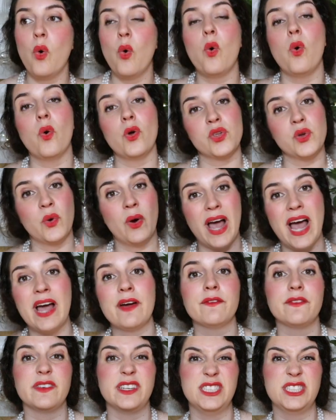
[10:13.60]
or your
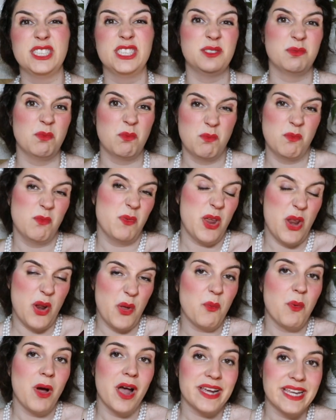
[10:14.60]
average, you
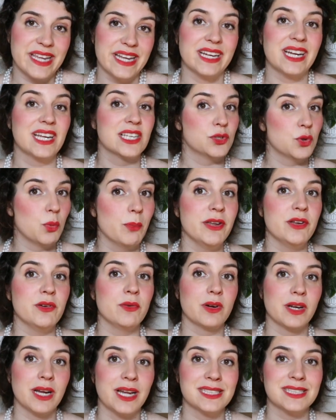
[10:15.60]
know, working class or
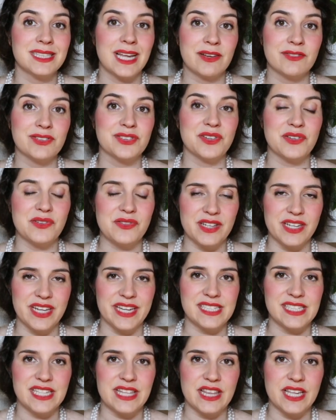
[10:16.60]
middle class household of the
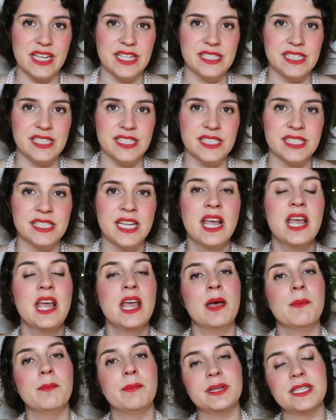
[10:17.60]
1930s.
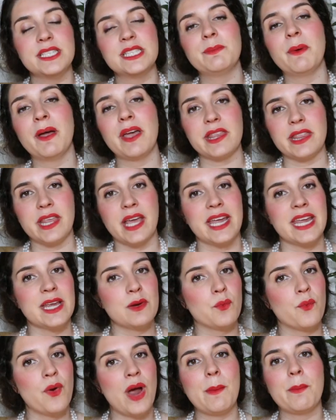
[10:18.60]
But despite that,
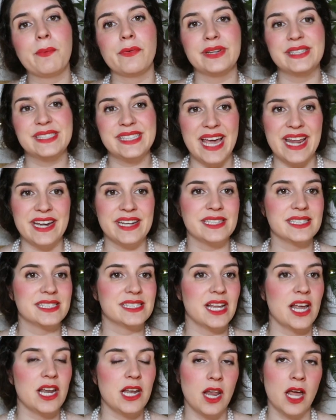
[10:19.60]
it
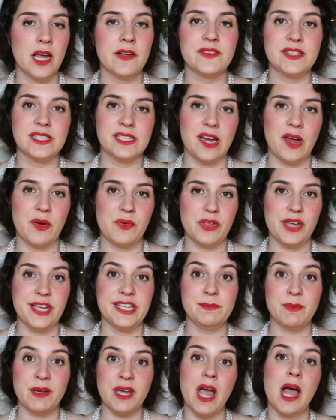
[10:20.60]
represents a lifestyle that
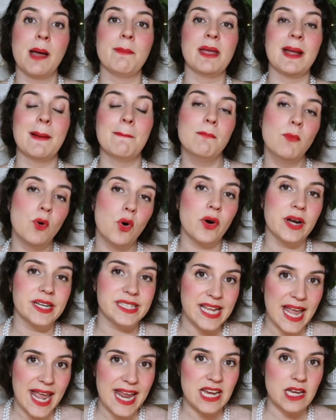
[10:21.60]
is becoming more
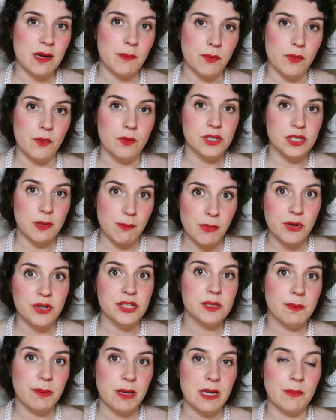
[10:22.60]
attainable to
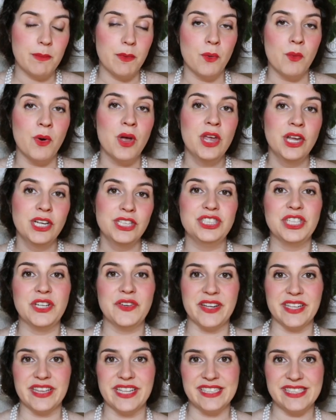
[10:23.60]
most people
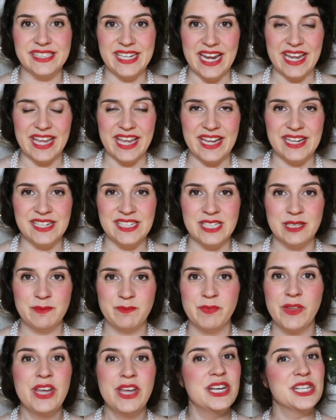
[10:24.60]
during this decade.
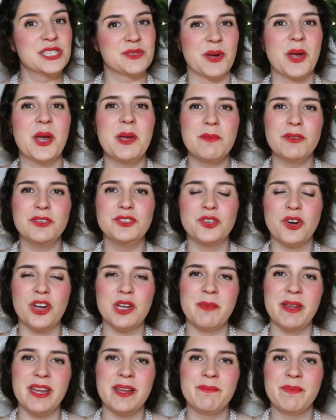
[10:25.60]
So I hope you'll
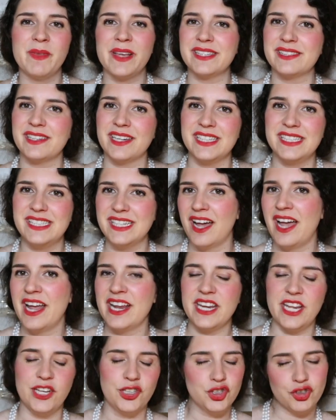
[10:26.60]
join me as I
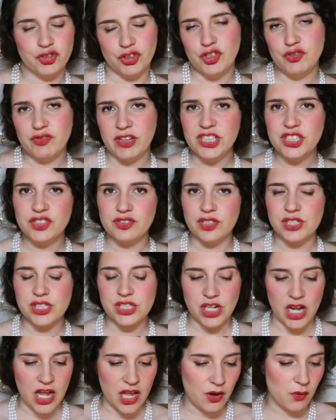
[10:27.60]
dine in true restaurant
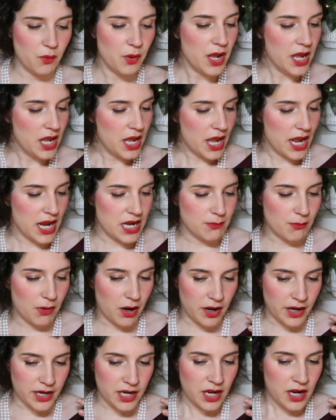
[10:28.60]
style in
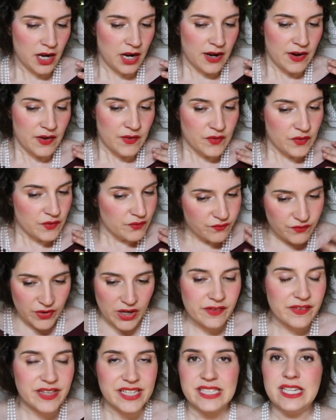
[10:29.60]
my
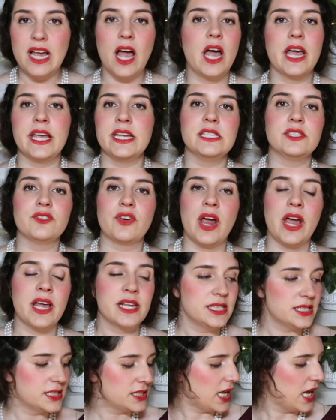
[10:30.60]
very tight
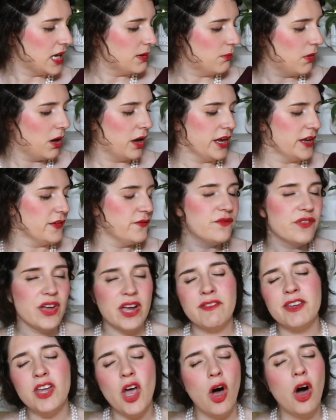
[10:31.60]
dress and my
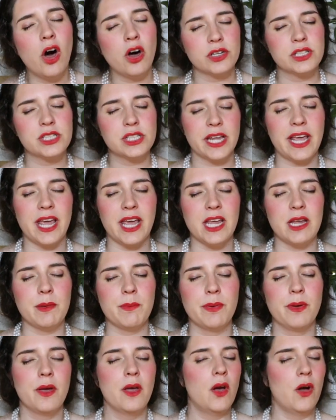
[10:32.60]
very hot
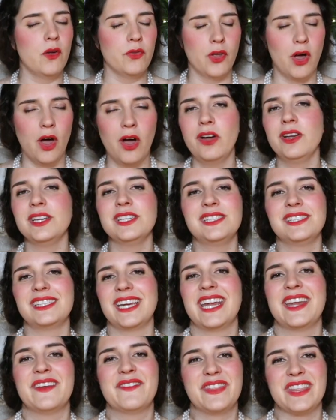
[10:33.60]
cape on the hottest
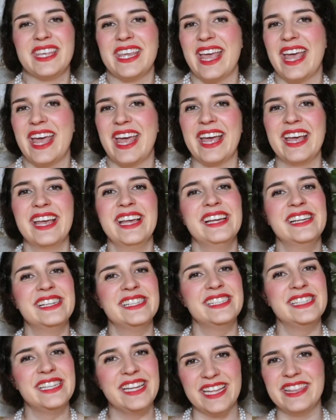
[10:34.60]
day of the year
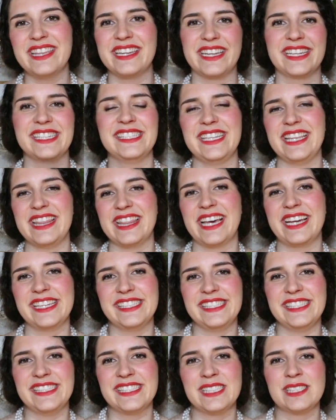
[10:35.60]
in the
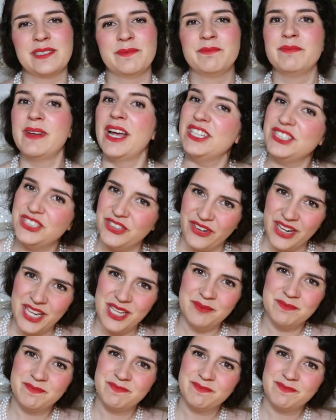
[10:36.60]
1930s. Enjoy.